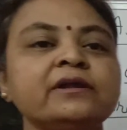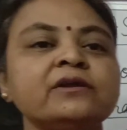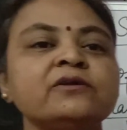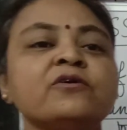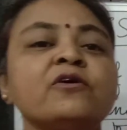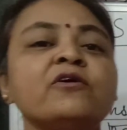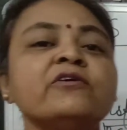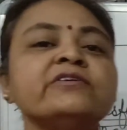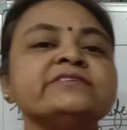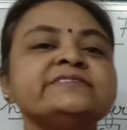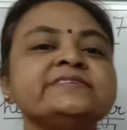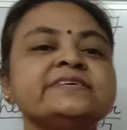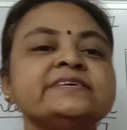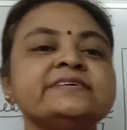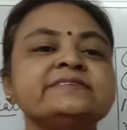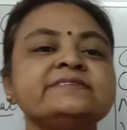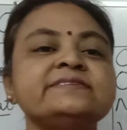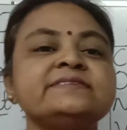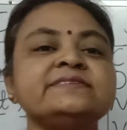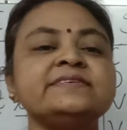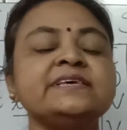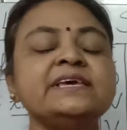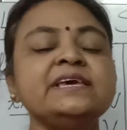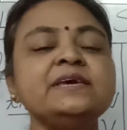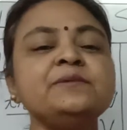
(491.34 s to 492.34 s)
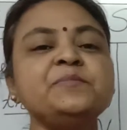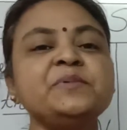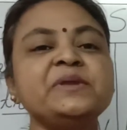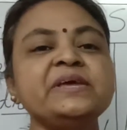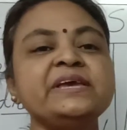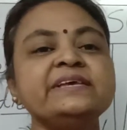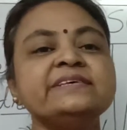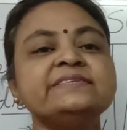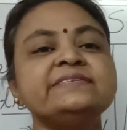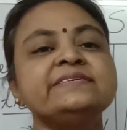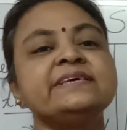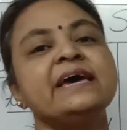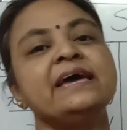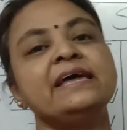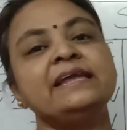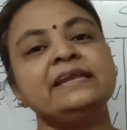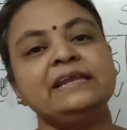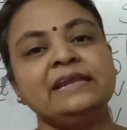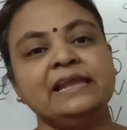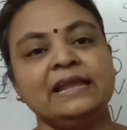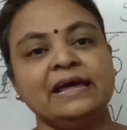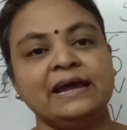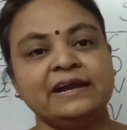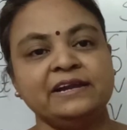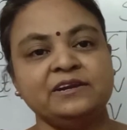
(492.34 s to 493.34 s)
causes sea breeze
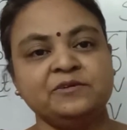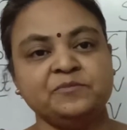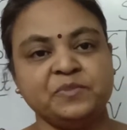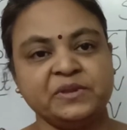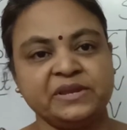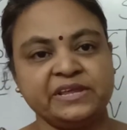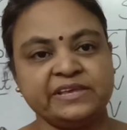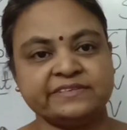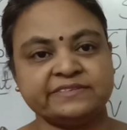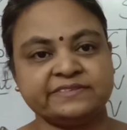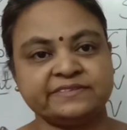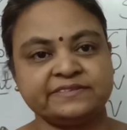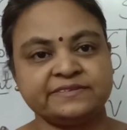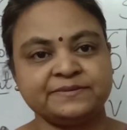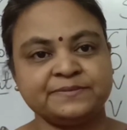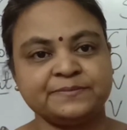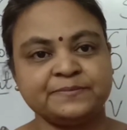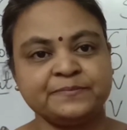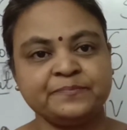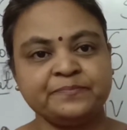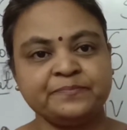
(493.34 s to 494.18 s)
and land breeze.